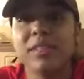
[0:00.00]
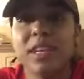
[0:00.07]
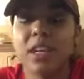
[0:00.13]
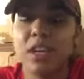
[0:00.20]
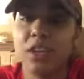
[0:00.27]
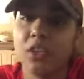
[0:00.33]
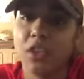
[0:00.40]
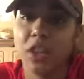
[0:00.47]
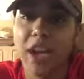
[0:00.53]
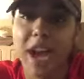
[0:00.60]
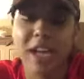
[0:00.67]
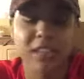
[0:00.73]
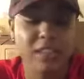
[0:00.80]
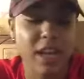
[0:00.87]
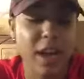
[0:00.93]
It's like another
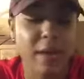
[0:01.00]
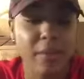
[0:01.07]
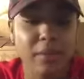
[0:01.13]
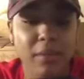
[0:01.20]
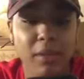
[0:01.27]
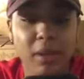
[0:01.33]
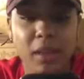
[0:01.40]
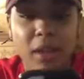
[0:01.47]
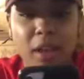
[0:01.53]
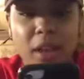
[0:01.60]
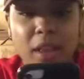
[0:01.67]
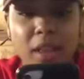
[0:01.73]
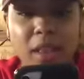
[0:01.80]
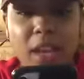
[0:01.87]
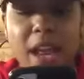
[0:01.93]
cash app.
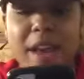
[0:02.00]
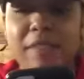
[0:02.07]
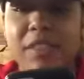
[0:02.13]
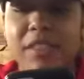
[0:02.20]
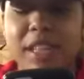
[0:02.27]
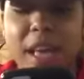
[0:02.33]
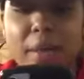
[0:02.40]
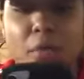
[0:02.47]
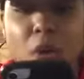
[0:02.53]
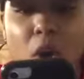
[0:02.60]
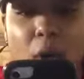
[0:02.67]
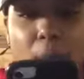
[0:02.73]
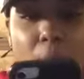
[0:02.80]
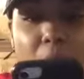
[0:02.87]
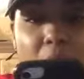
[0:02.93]
Then I have this game called